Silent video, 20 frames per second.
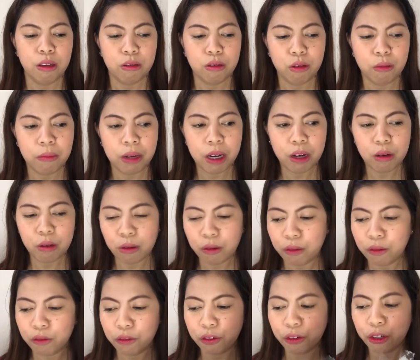So,
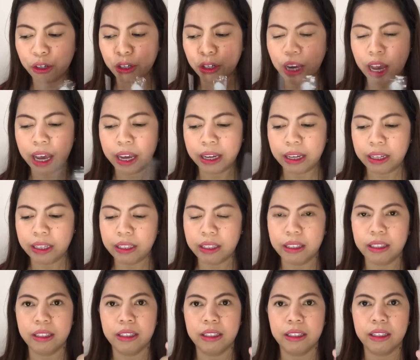merong for
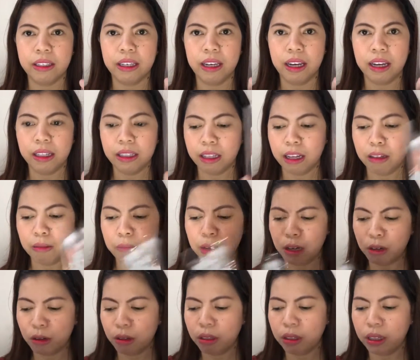eyes. And then,
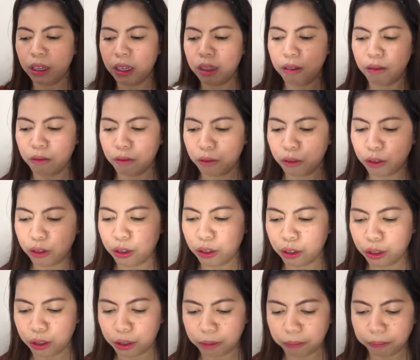meron din
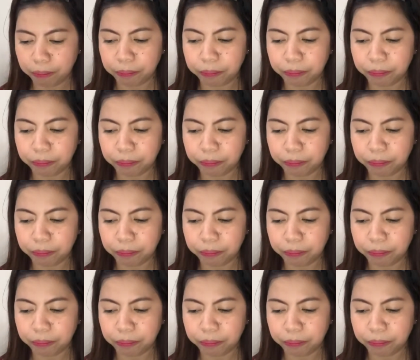for...